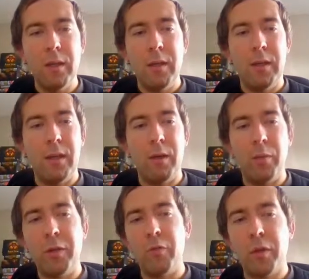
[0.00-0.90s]
When
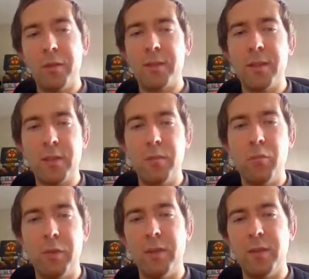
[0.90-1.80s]
you run the system
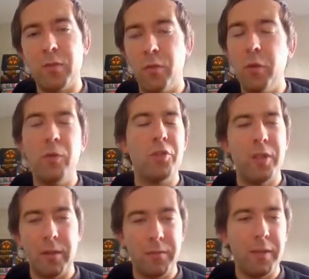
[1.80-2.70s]
with this huge
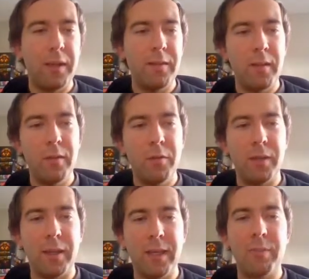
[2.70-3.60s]
set of data, you
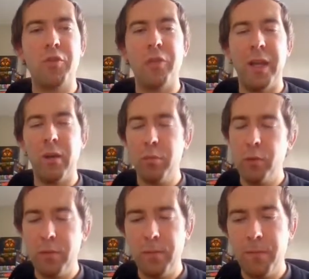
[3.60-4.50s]
can capture the
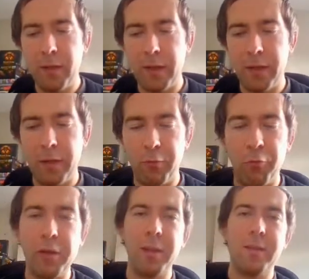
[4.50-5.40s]
output. And in
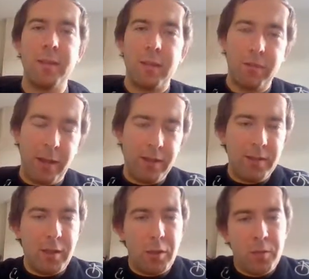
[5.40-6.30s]
realistic legacy
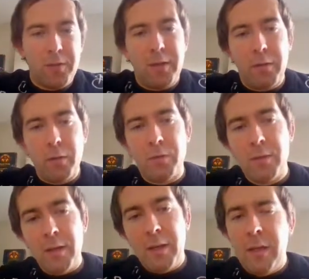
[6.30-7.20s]
code scenarios,
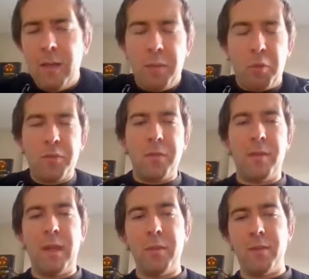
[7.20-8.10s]
most of the
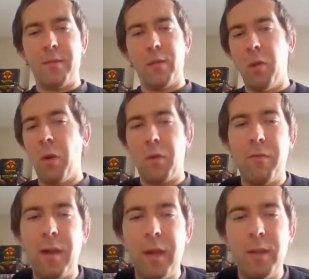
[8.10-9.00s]
time it's log
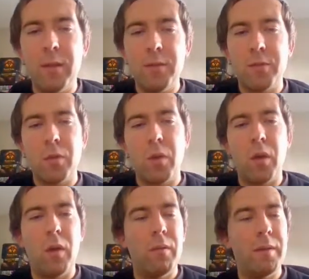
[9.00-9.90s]
files
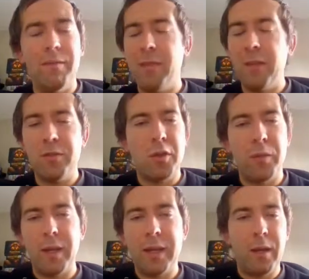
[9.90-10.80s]
or events
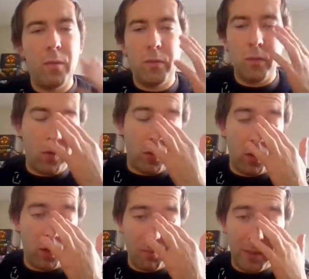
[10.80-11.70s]
going out
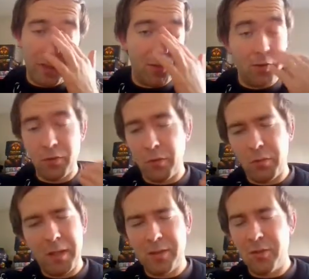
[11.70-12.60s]
or messages on a
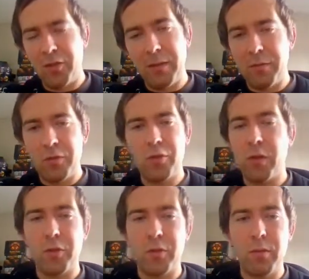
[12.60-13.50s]
messaging
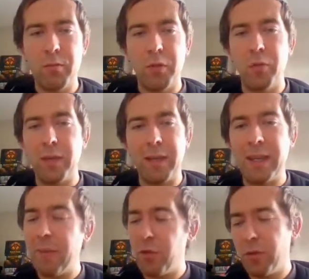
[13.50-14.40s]
infrastructure. But you can
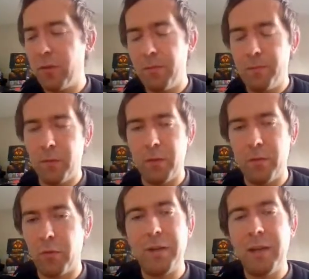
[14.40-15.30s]
capture,
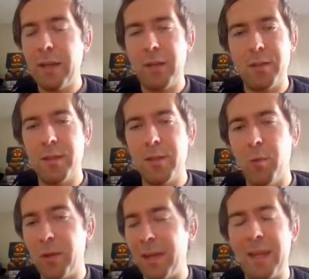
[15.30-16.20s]
for any kind of system, you
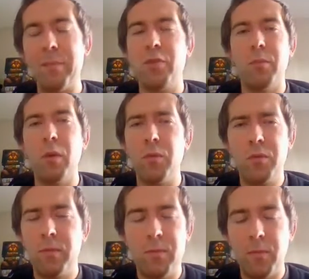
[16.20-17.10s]
can capture
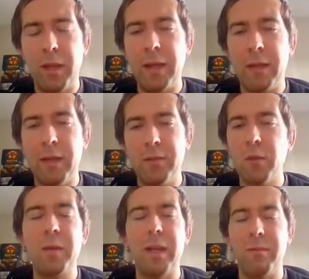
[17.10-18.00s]
most likely some
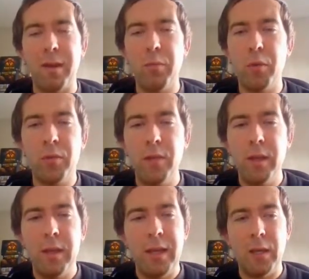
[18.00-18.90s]
kind of output.
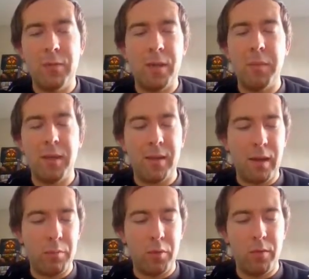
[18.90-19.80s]
And if you can make that
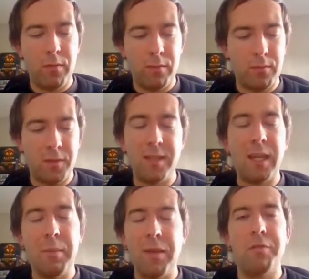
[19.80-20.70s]
output the
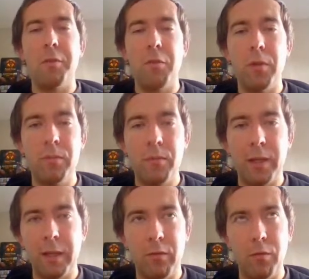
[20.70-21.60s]
same every run,
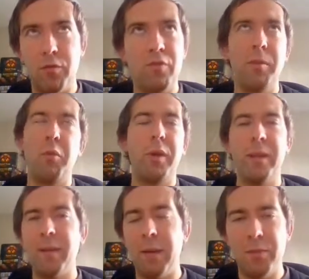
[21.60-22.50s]
like you strip away
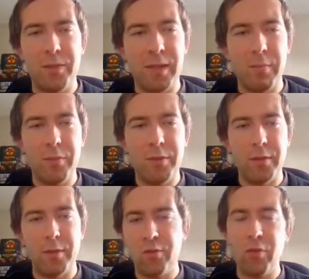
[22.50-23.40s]
timestamps,
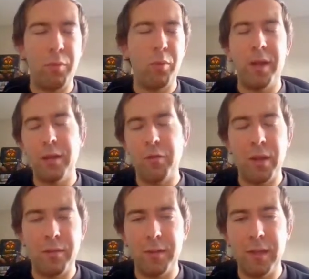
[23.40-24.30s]
strip away
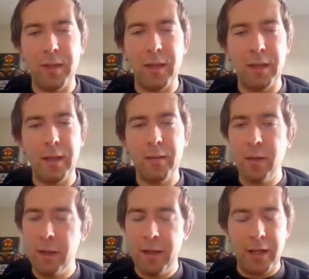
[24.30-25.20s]
irrelevant data like that,
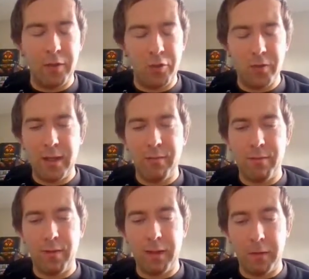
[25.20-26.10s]
and just have
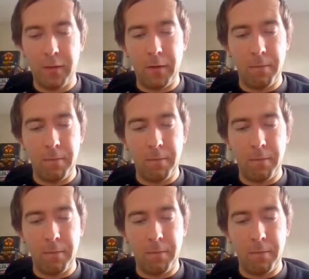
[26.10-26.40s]
like a